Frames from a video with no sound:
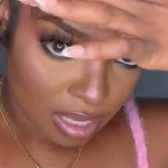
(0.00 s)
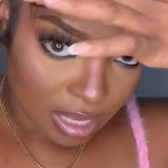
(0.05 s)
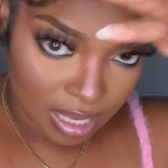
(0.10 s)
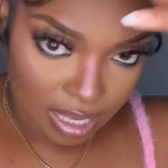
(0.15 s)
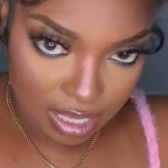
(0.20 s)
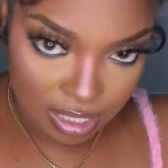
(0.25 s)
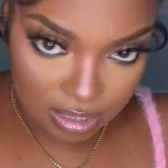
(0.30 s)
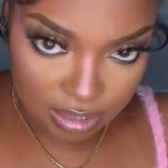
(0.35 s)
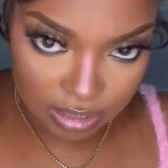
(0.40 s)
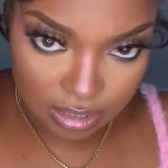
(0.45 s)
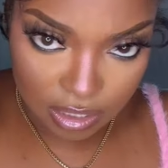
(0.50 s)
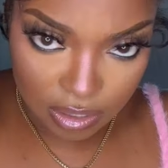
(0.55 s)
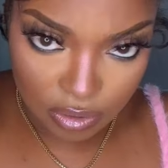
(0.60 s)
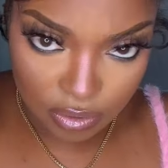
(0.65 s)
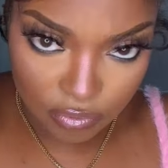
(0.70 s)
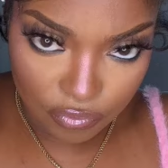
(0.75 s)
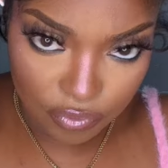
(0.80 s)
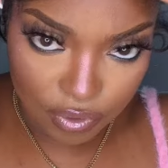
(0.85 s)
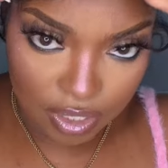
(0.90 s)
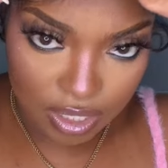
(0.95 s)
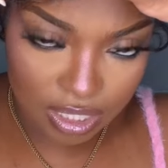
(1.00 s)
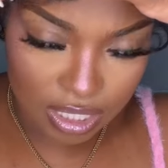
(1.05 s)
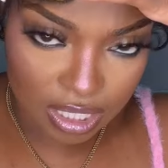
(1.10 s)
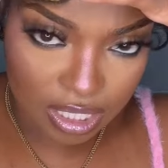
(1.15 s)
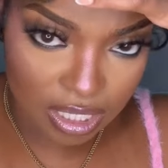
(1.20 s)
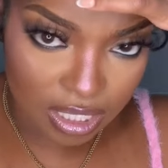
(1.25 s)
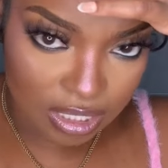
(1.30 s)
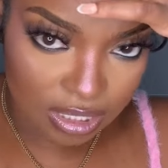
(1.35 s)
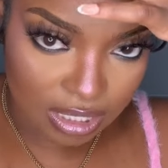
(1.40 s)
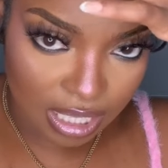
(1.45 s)
Okay. And so for
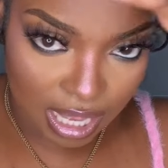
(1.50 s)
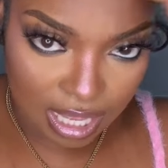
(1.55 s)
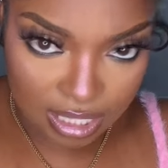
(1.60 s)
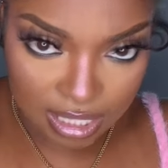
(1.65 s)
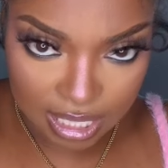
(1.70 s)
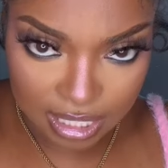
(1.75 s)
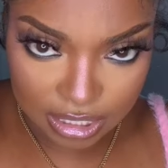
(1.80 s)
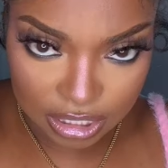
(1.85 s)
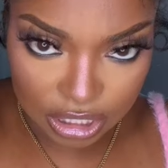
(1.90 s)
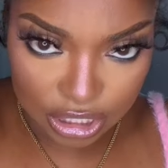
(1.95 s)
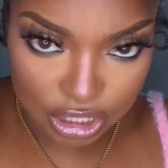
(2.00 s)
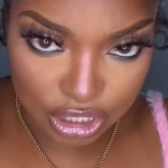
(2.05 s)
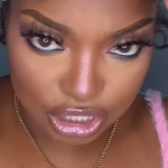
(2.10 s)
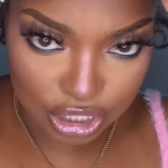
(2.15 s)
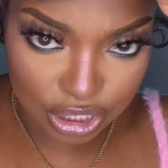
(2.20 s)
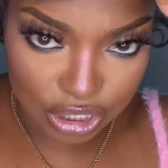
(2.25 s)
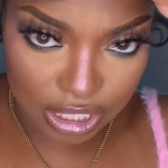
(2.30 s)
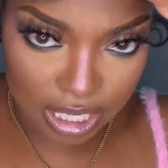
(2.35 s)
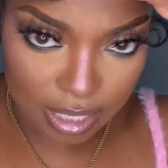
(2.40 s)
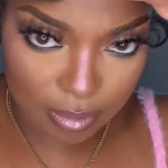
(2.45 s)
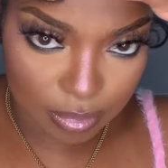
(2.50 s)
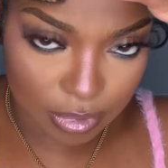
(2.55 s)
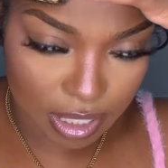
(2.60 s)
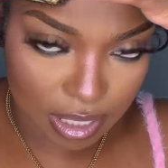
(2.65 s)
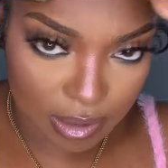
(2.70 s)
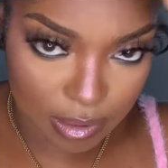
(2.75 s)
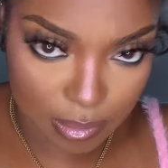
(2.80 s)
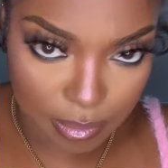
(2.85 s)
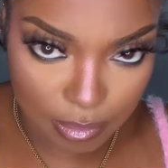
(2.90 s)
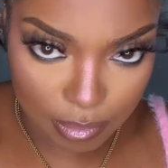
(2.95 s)
these, I like to shape
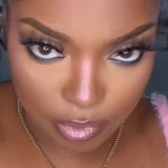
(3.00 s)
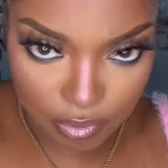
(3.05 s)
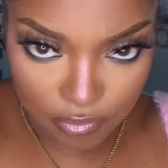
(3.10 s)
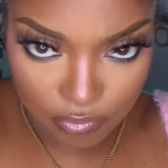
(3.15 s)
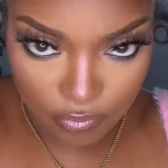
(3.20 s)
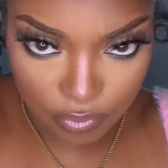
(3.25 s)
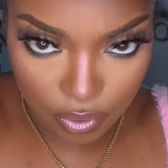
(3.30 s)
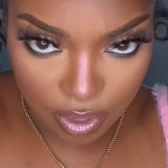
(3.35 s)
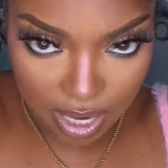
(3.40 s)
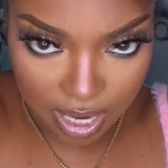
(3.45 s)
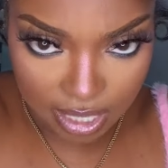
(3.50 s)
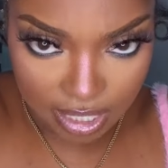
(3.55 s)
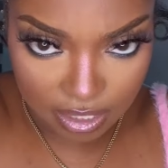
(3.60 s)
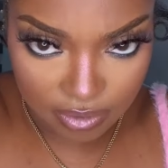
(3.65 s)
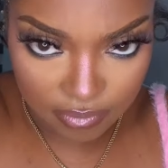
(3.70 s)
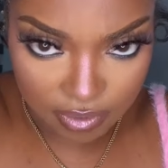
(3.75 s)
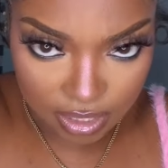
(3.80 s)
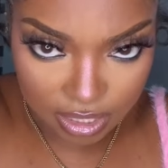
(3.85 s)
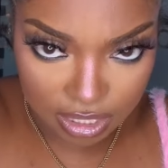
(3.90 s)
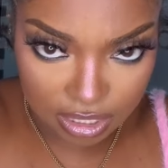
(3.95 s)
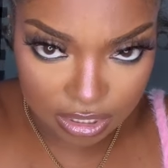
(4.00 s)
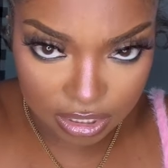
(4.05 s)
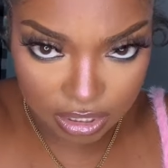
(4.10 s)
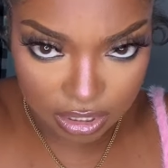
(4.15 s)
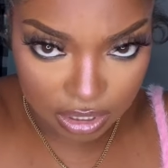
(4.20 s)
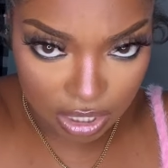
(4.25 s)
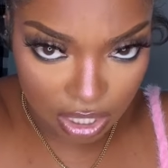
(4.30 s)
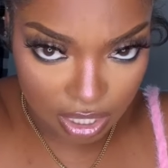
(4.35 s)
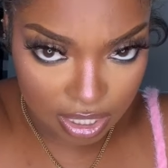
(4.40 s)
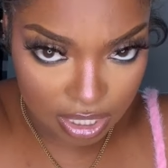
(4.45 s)
them before I even get
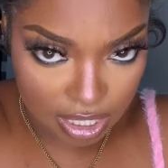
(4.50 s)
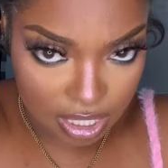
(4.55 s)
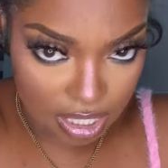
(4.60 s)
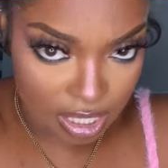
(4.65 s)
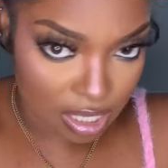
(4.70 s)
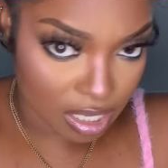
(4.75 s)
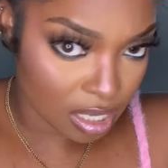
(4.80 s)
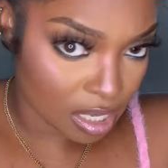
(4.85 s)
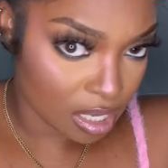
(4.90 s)
started,